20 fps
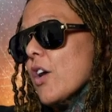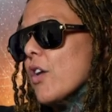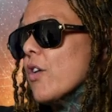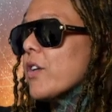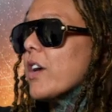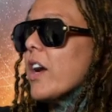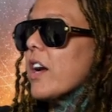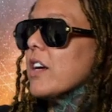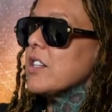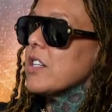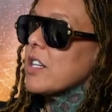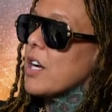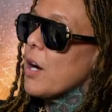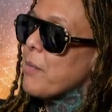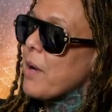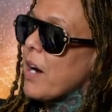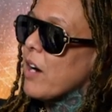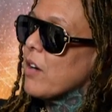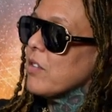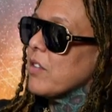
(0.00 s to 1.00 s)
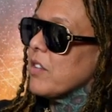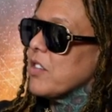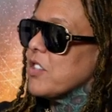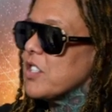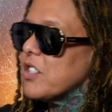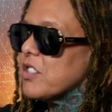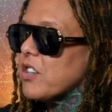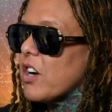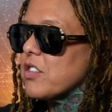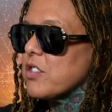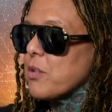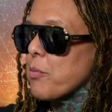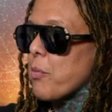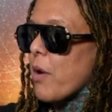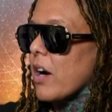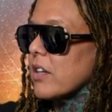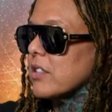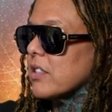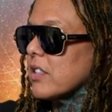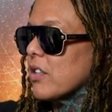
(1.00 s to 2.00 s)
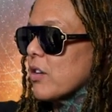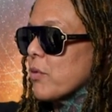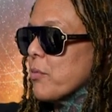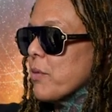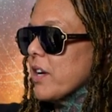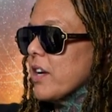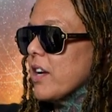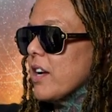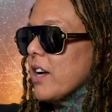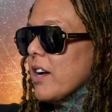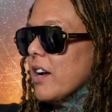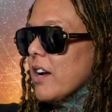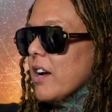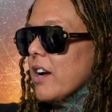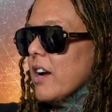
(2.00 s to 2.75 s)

okay, she come out. She starts to box a little bit,